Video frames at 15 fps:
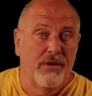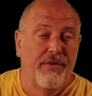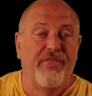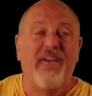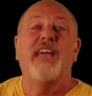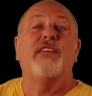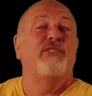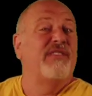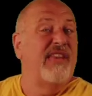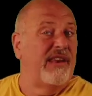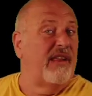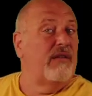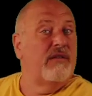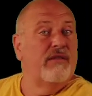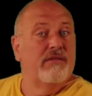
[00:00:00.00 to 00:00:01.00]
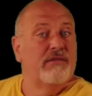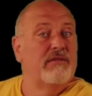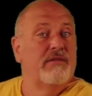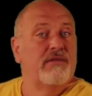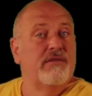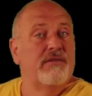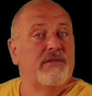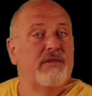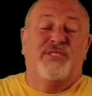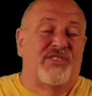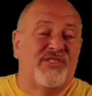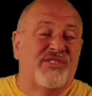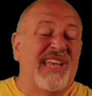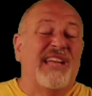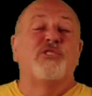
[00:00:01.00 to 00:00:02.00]
that you did it. It was
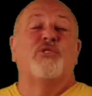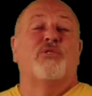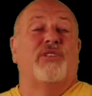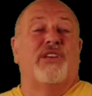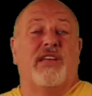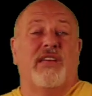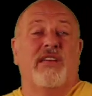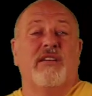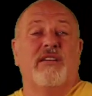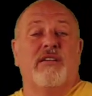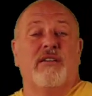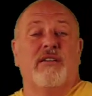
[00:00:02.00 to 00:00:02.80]
essentially